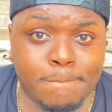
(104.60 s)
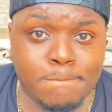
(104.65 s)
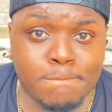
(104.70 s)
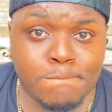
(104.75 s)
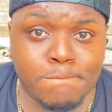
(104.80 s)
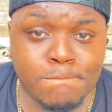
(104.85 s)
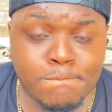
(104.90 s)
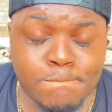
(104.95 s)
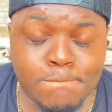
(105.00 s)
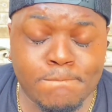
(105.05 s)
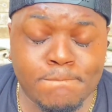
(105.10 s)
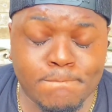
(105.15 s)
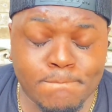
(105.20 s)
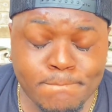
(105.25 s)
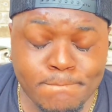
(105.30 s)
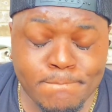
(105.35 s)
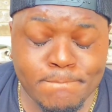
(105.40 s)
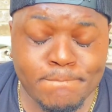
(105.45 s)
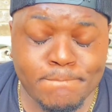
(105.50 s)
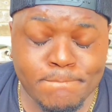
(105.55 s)

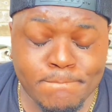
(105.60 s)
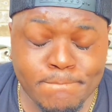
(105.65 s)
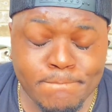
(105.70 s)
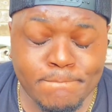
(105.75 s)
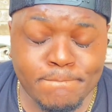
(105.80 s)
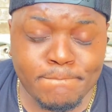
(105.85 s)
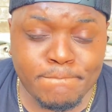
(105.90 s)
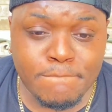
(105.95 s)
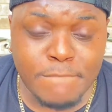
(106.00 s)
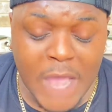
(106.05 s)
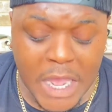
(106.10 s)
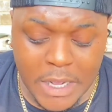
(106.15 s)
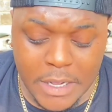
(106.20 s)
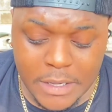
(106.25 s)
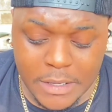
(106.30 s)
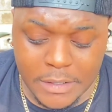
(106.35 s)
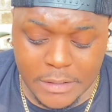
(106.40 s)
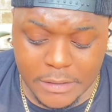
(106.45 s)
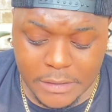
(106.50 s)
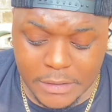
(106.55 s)

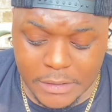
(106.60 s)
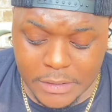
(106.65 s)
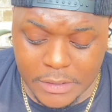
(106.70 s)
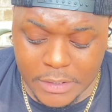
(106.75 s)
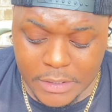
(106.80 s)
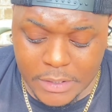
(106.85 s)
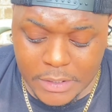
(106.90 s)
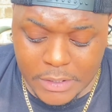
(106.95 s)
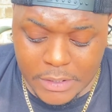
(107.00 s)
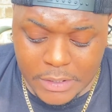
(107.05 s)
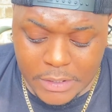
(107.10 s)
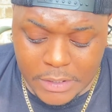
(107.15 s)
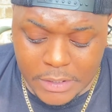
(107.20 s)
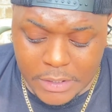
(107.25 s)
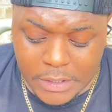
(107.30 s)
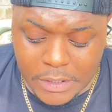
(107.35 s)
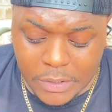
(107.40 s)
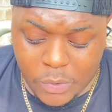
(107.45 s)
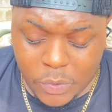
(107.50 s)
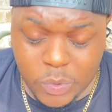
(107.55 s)

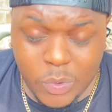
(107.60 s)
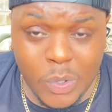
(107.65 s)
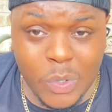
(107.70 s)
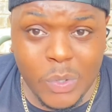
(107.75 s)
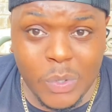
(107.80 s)
[no speech]